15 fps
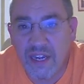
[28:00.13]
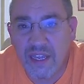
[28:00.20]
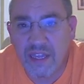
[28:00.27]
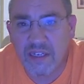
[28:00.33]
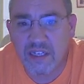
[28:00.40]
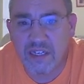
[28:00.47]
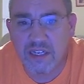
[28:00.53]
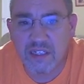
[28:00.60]

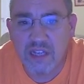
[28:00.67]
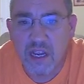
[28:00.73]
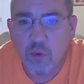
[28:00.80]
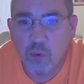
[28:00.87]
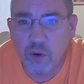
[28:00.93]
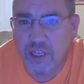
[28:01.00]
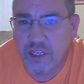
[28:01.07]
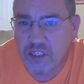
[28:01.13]
is that it's
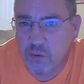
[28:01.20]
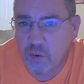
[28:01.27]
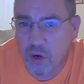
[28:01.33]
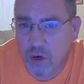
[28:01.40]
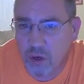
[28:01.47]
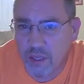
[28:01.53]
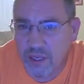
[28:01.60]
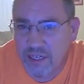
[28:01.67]
really too
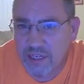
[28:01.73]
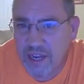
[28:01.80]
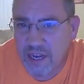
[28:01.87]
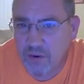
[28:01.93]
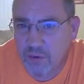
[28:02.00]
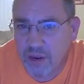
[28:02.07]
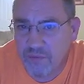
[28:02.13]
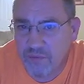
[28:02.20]
early to
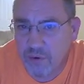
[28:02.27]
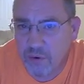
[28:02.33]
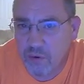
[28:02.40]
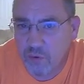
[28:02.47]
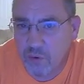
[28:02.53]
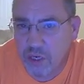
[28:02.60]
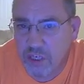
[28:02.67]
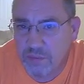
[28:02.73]
decorate for
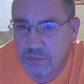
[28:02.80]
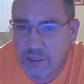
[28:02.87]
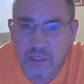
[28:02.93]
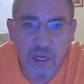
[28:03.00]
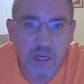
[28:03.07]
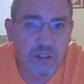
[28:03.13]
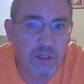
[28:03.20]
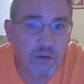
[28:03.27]
Christmas,
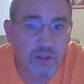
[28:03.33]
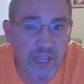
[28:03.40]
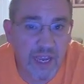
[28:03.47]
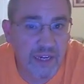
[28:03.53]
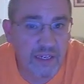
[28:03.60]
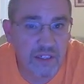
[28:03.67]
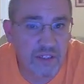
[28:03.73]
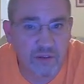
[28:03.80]
too
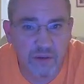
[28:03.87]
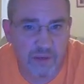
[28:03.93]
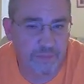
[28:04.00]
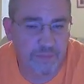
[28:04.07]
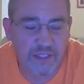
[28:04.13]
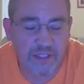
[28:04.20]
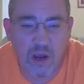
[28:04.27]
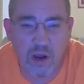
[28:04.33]
late to uh,
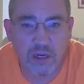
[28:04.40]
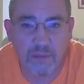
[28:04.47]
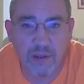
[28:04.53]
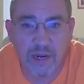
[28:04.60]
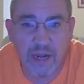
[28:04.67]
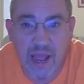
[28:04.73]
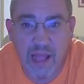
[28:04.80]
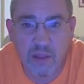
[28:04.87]
be talking
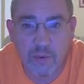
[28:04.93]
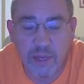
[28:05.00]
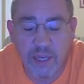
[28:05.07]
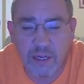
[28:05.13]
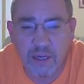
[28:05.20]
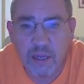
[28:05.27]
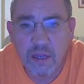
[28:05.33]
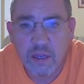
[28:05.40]
about
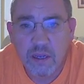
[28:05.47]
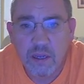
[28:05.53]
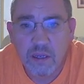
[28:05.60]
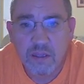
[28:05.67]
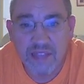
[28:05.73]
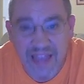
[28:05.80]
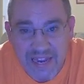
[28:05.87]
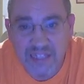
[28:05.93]
Halloween,
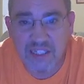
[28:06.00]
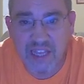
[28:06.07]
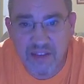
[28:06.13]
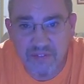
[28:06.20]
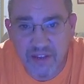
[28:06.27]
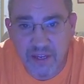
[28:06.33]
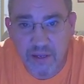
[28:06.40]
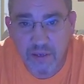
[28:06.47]

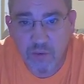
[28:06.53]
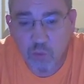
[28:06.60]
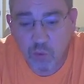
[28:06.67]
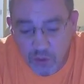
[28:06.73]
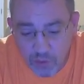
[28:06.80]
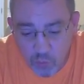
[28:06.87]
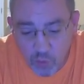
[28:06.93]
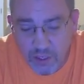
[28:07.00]
Thanksgiving.
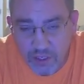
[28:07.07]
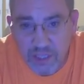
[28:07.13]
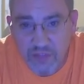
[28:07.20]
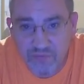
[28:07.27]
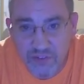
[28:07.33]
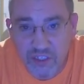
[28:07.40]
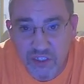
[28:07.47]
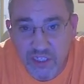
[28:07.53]
We're, we're at the,
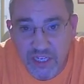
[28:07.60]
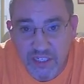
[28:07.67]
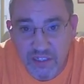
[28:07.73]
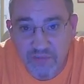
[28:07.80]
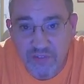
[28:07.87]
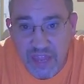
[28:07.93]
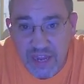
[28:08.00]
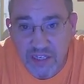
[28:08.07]
the season
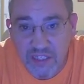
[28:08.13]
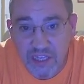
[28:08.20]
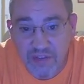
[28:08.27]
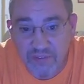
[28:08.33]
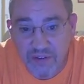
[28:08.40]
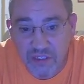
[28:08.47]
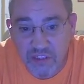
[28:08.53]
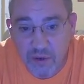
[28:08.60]
of
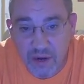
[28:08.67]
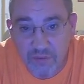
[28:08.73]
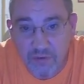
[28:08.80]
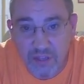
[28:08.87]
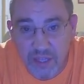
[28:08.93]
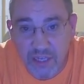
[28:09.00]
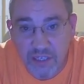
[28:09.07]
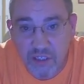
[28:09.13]
Thanksgiving, so
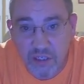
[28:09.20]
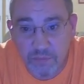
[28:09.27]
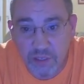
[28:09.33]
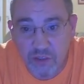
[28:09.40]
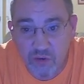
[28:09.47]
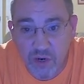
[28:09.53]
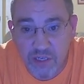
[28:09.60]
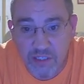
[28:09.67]
everything is going to be
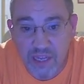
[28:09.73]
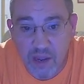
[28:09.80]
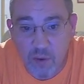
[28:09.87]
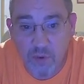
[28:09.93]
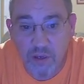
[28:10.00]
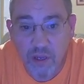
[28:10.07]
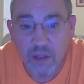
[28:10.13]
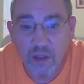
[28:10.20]
dressed out with